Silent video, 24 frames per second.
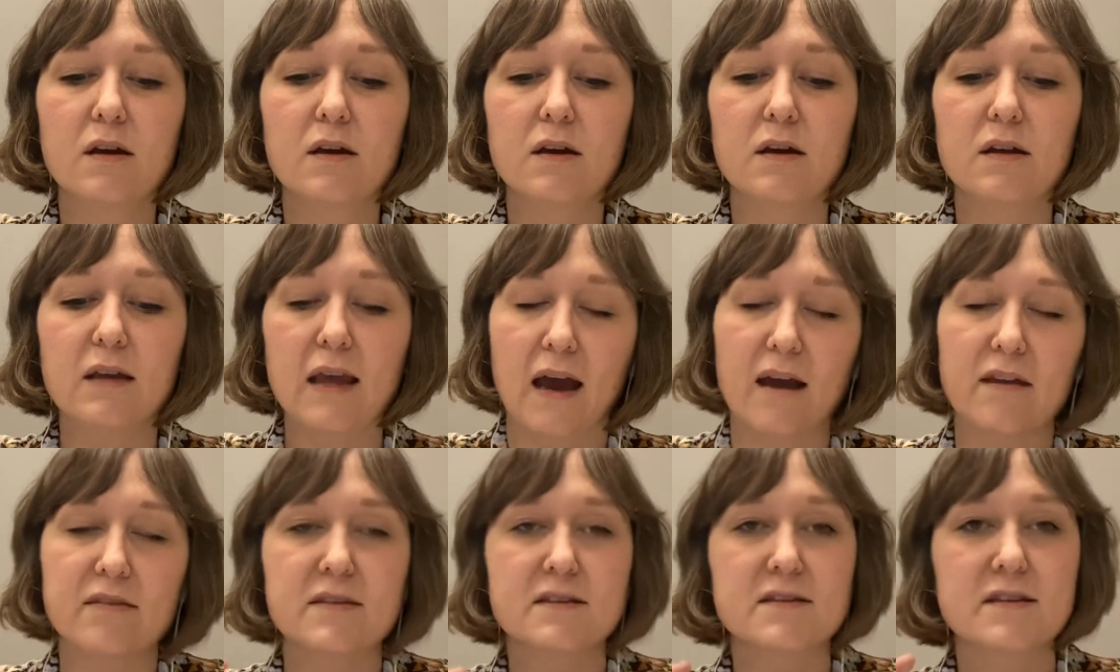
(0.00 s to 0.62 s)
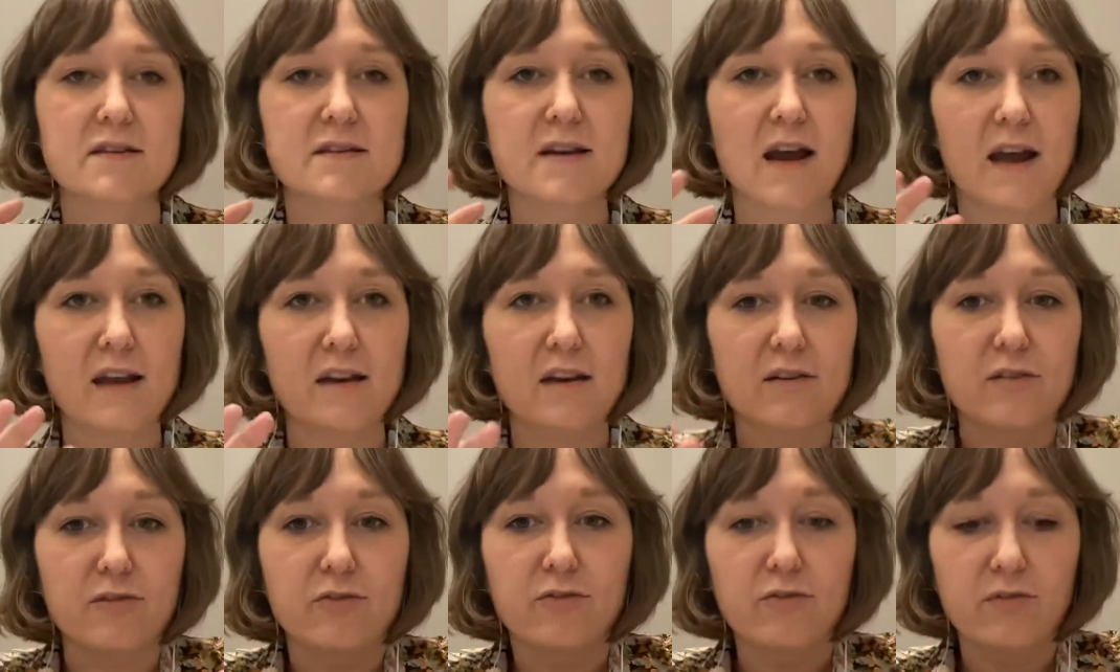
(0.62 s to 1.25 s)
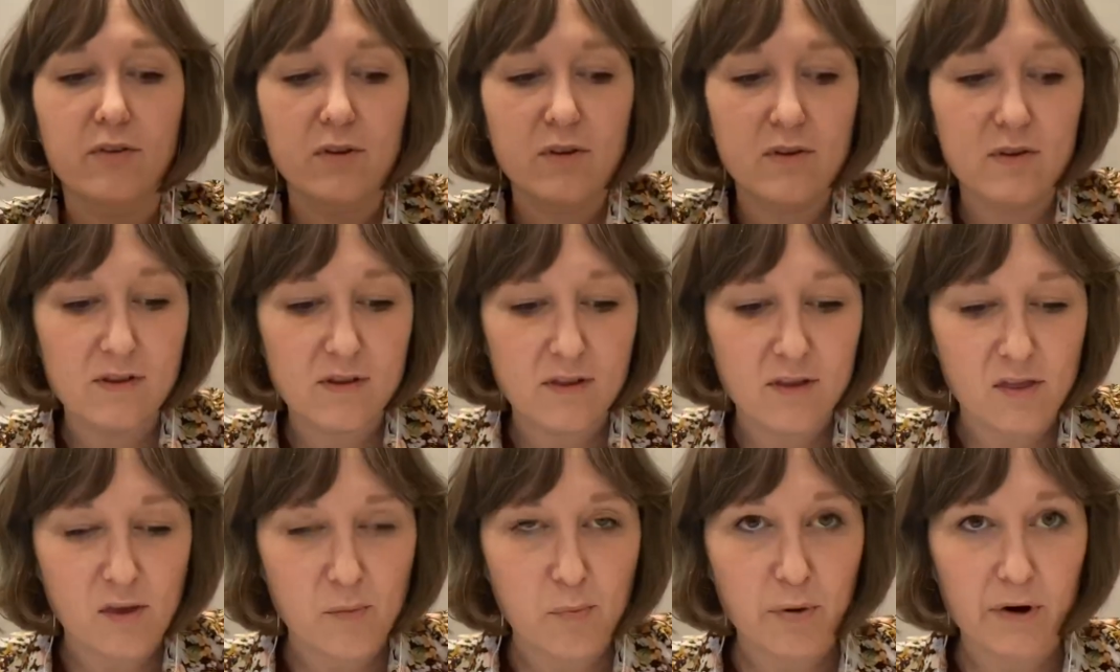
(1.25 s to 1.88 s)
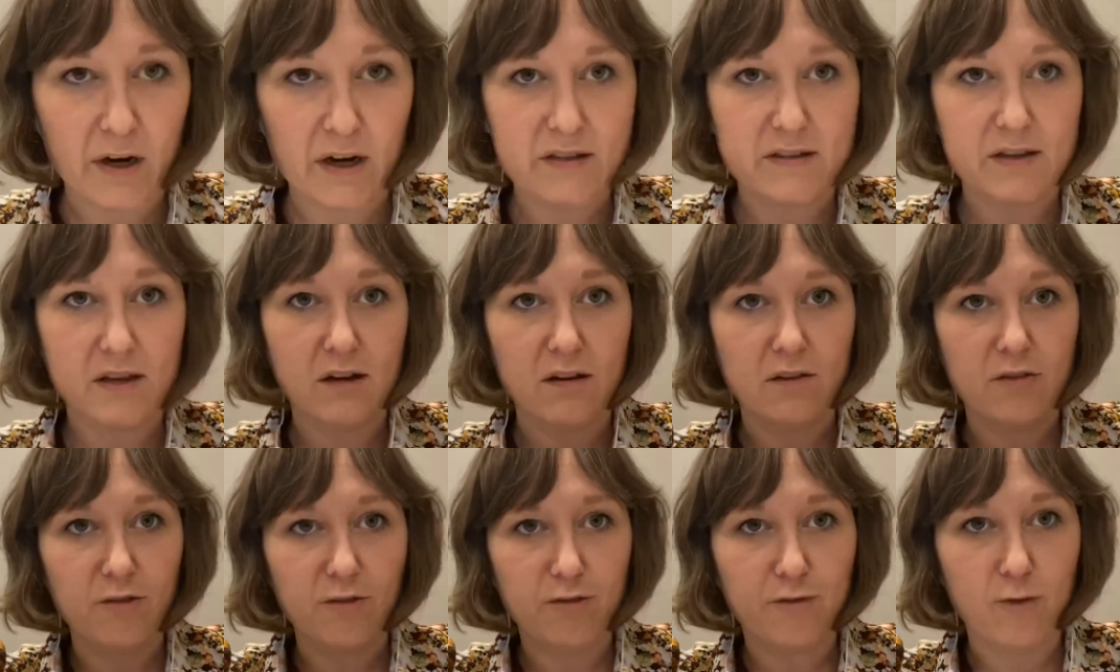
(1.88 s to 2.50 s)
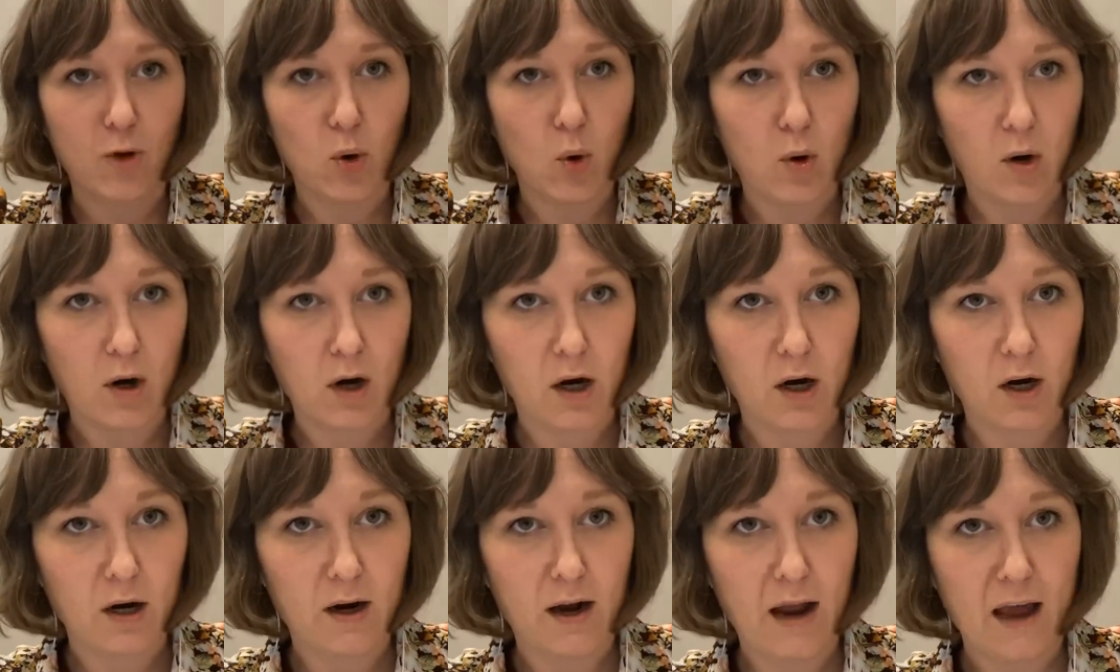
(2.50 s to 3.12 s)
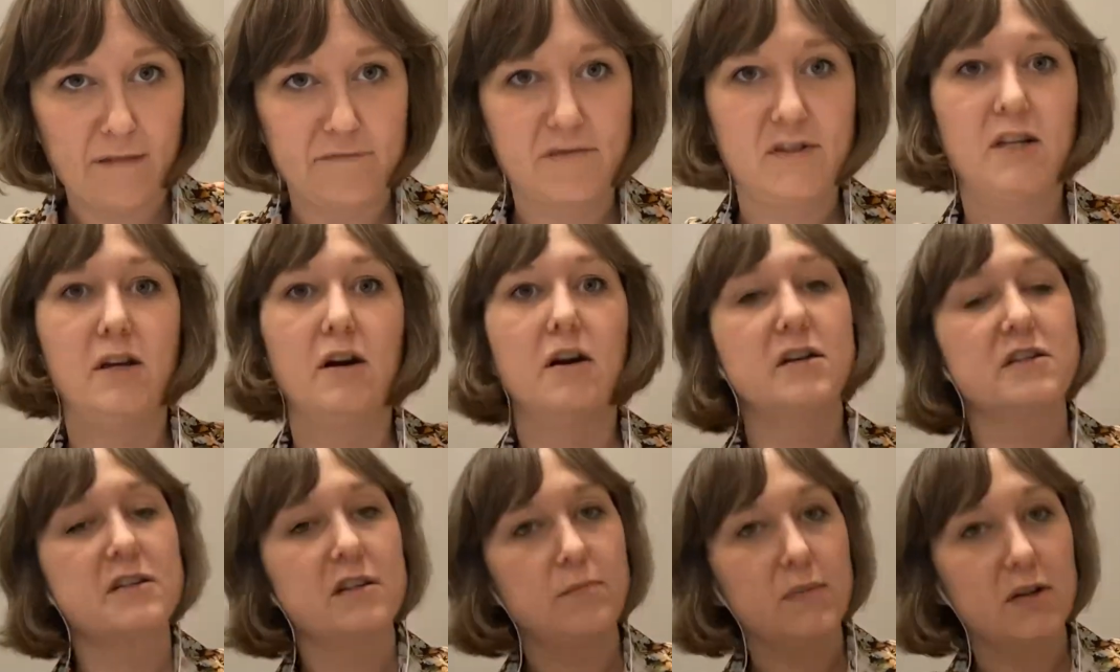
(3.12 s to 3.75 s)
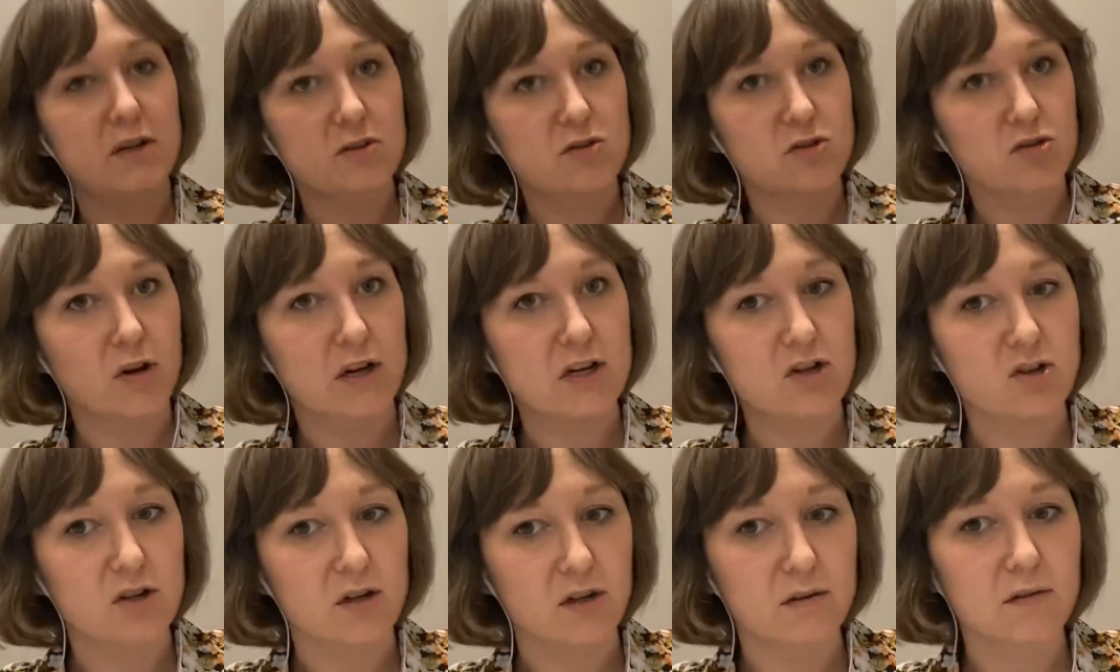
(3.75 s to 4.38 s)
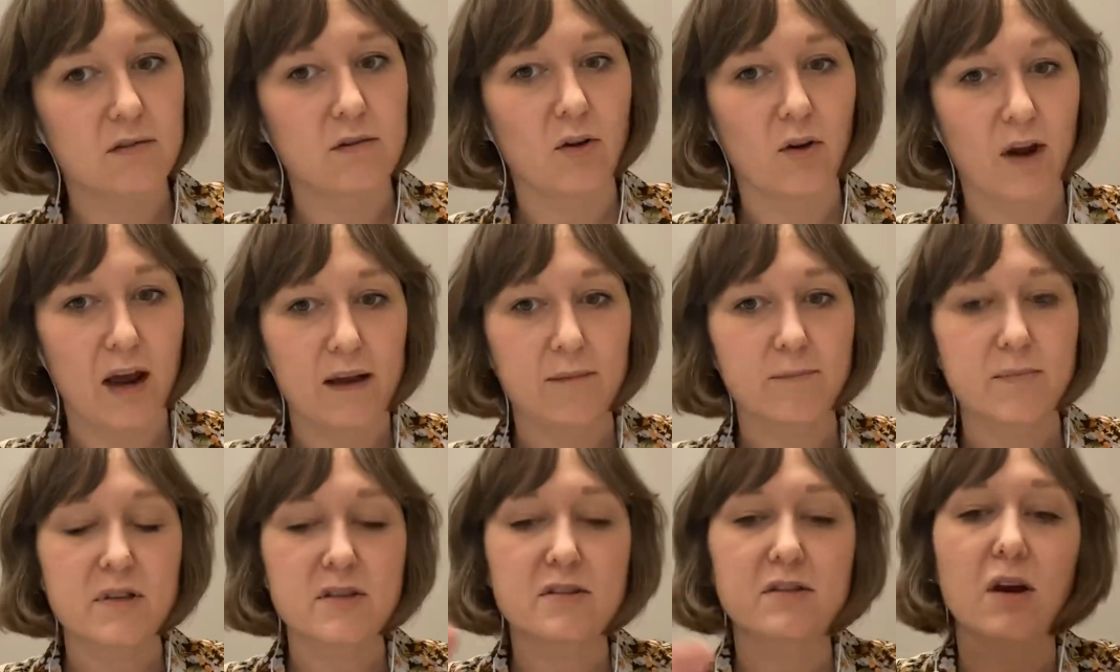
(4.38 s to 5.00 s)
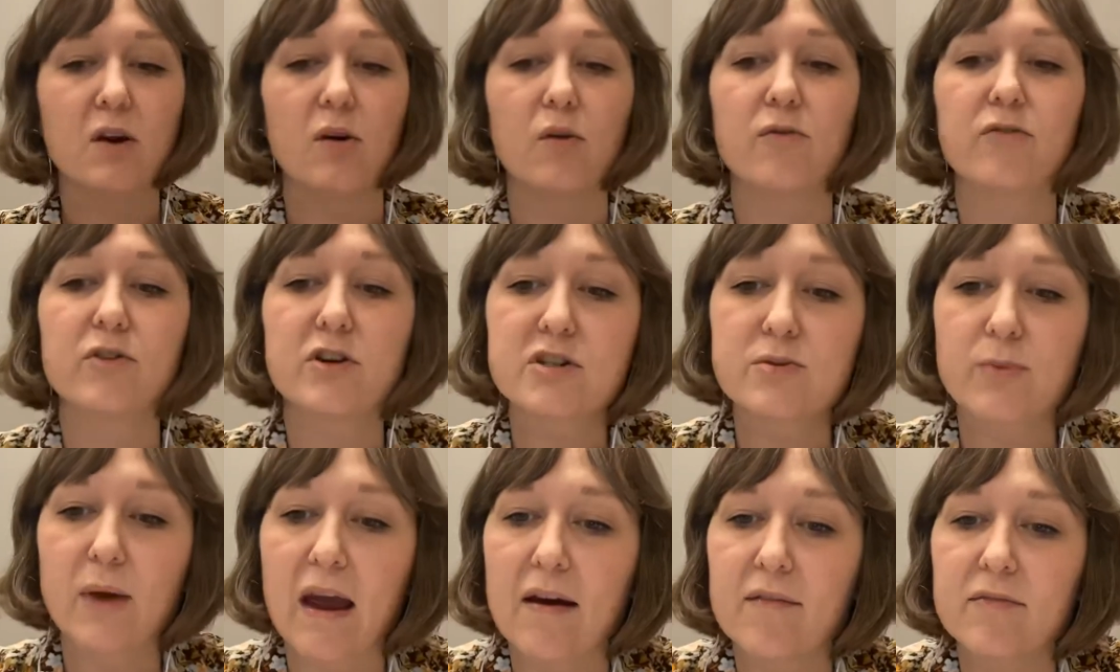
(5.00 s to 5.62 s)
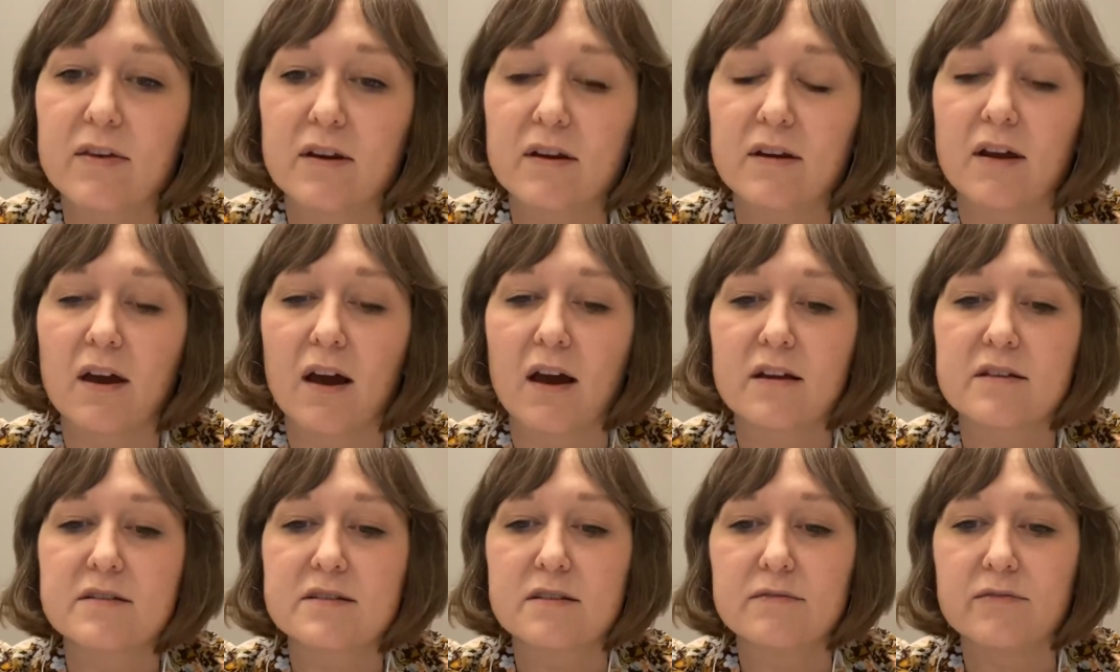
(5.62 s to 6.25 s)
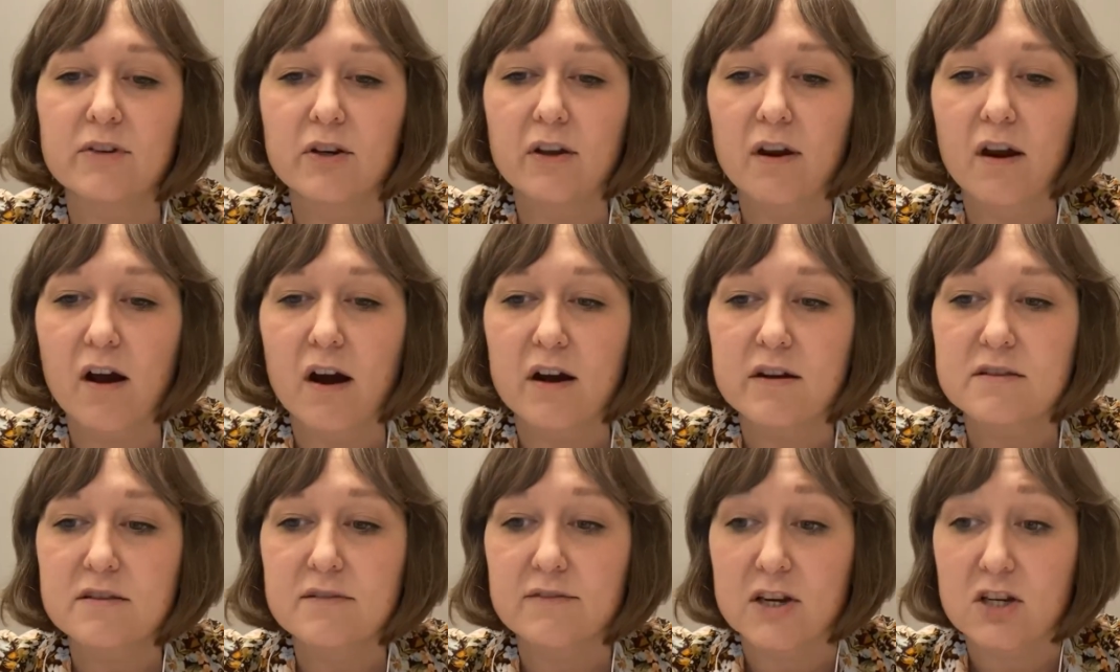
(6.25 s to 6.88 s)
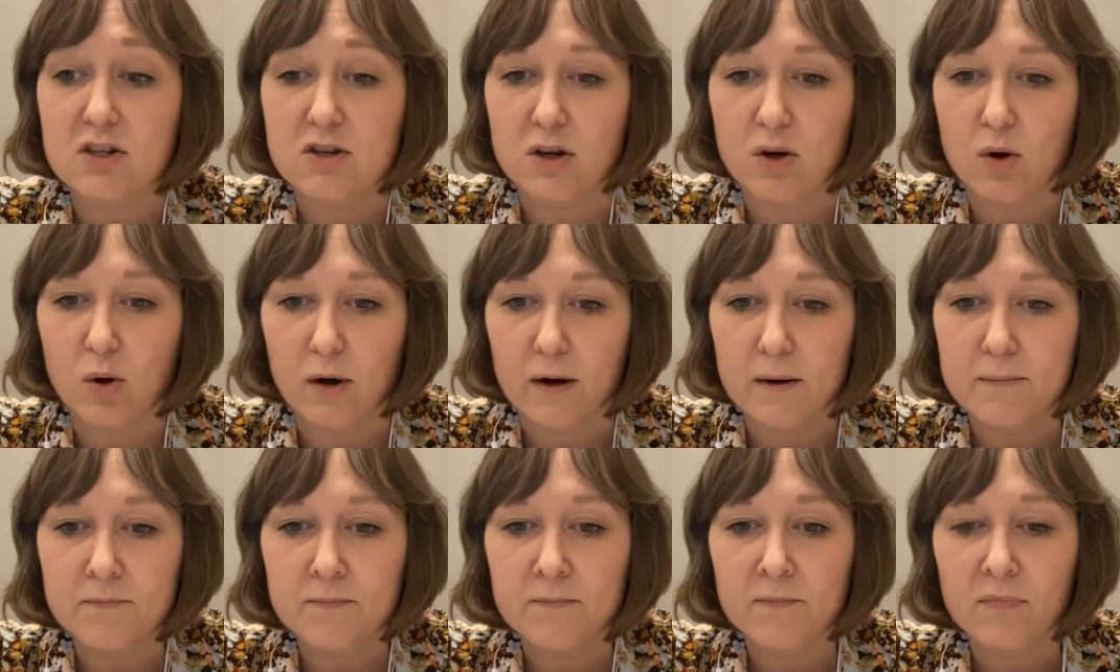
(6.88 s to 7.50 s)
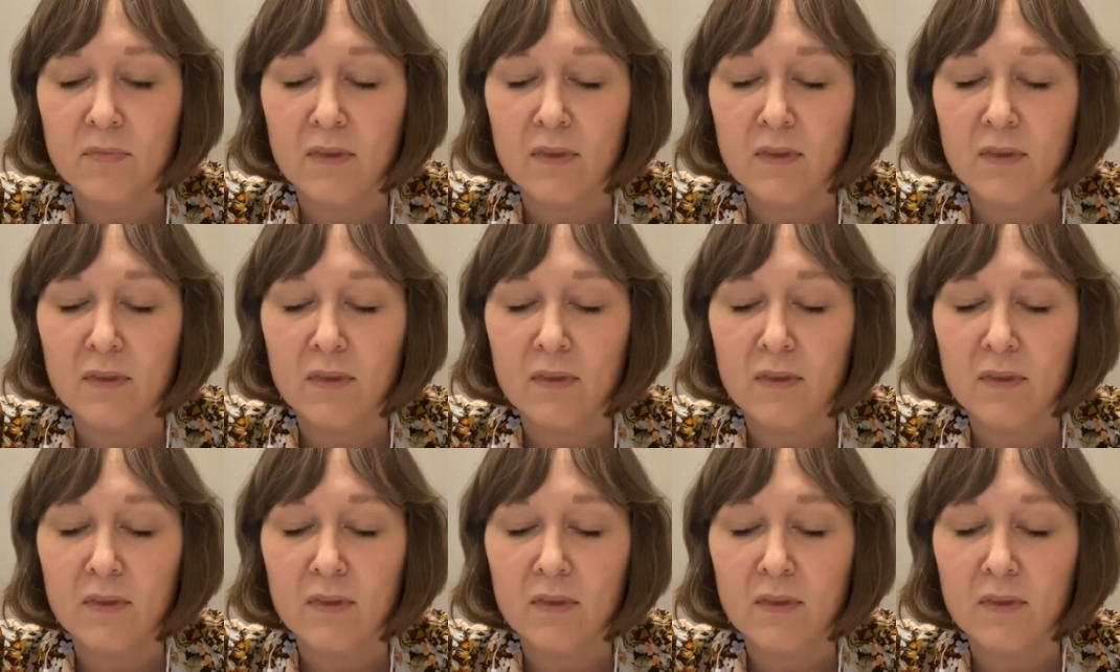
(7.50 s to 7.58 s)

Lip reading: yeah, this is kind of the precedent for FDR's administration, okay? But so first we have the Civilian Conservation Corps.